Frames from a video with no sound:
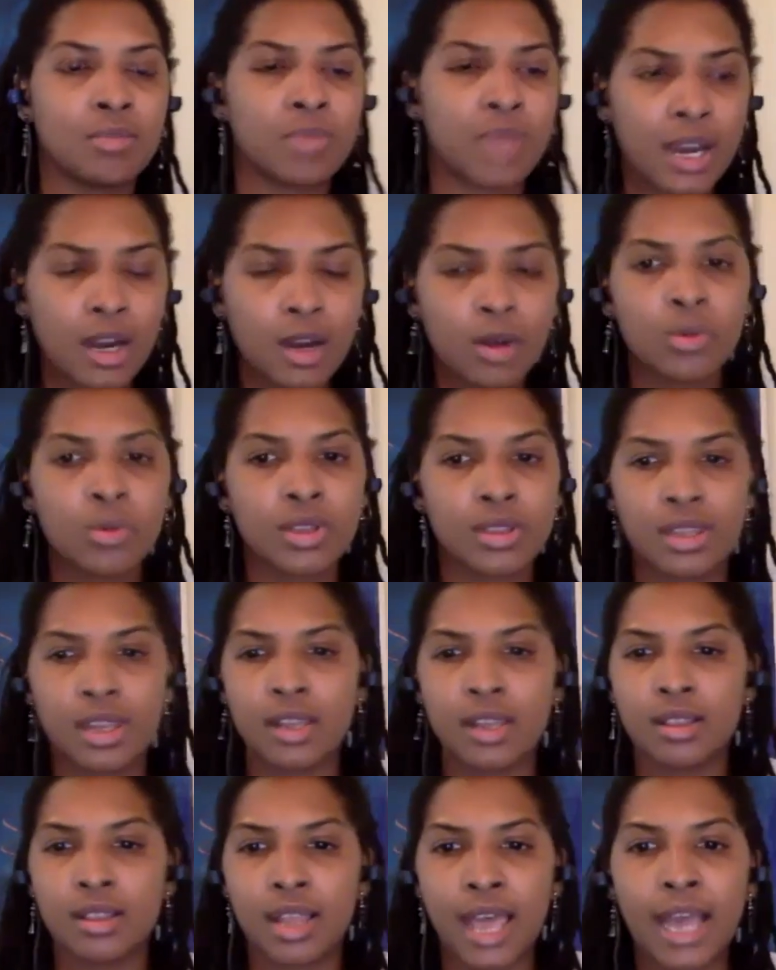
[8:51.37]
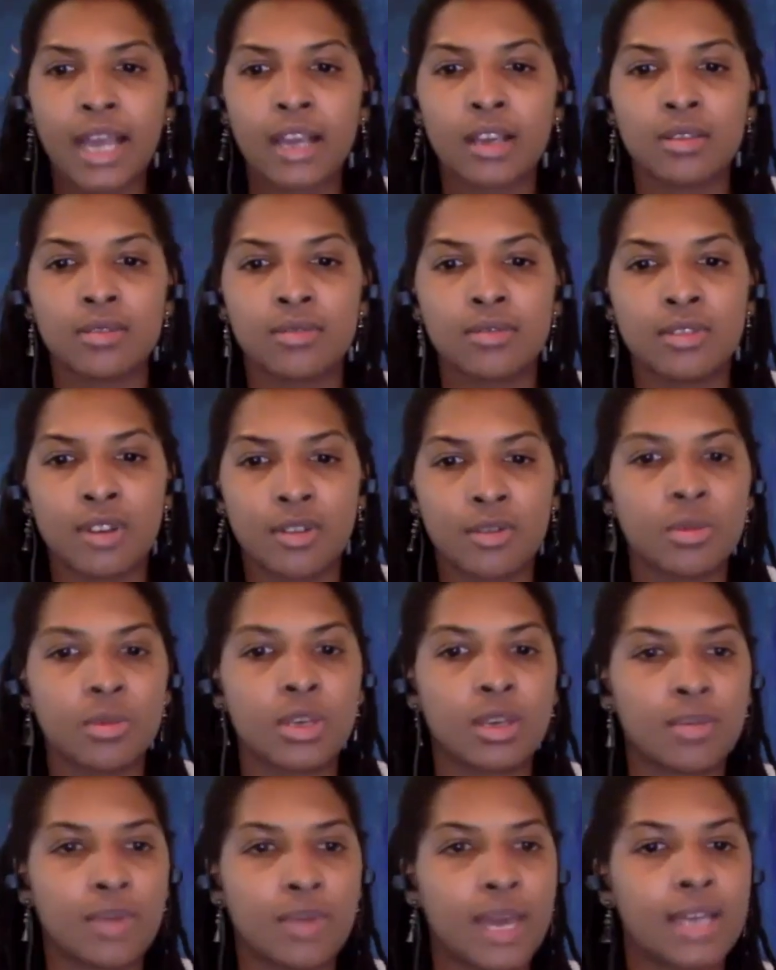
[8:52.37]
paired with that lack of
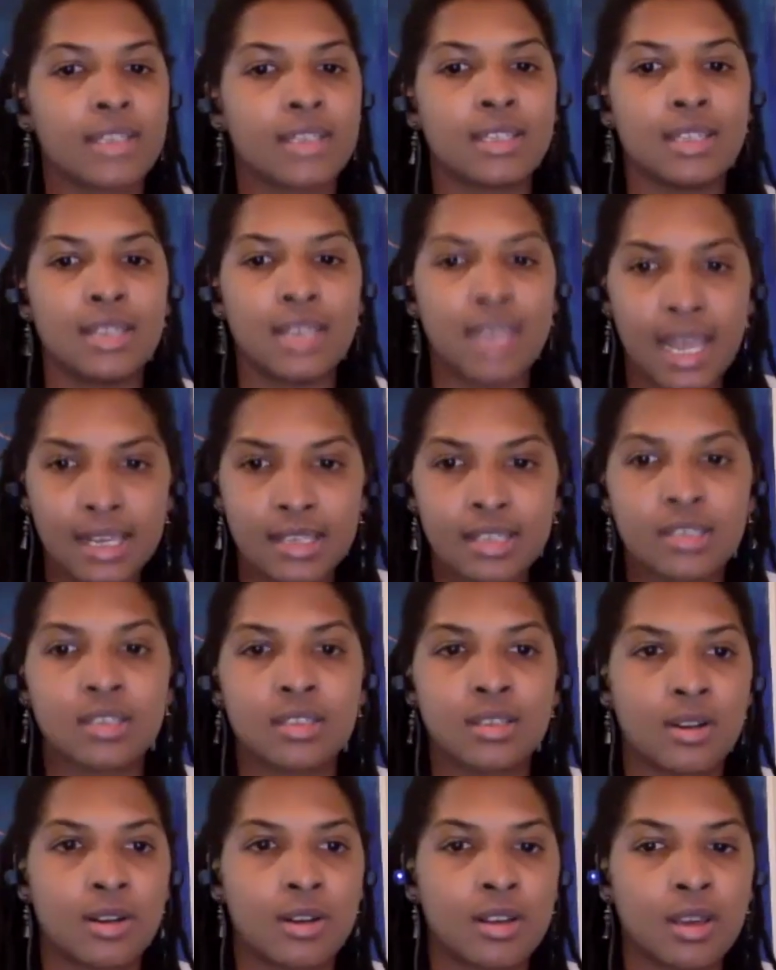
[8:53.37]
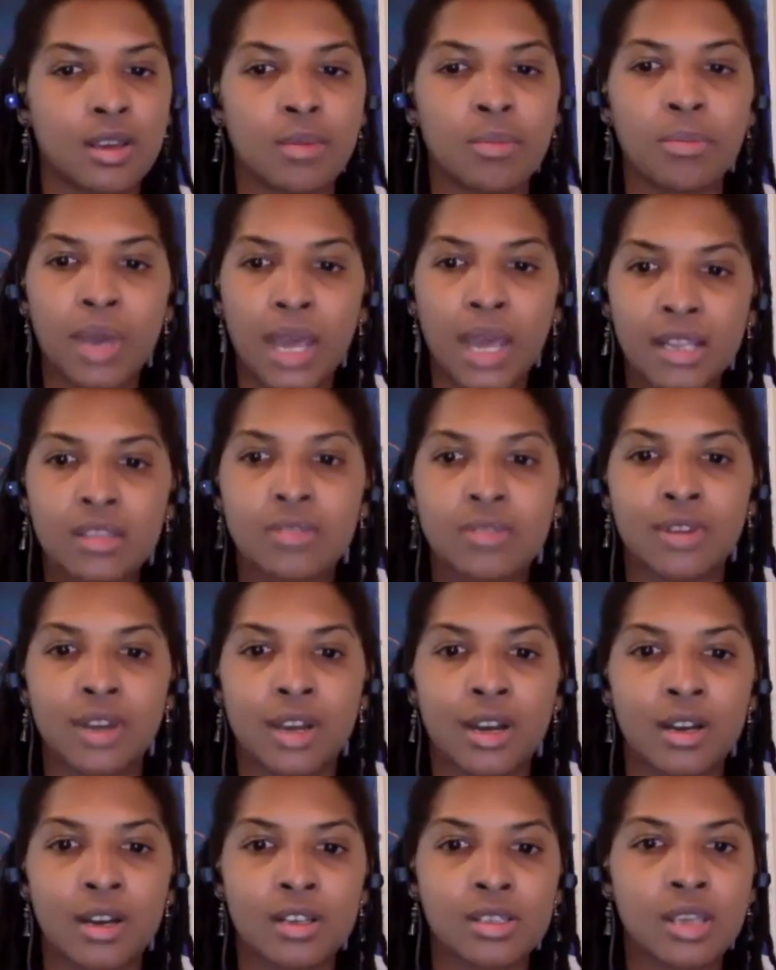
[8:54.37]
government capacity necessary to combat the
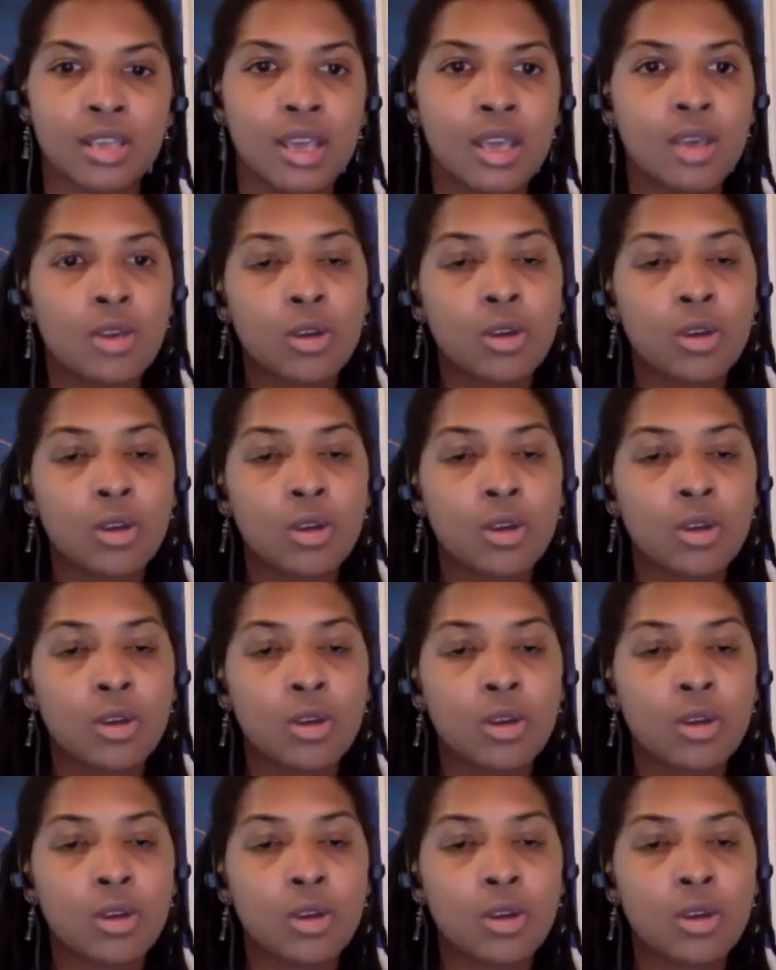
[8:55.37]
virus,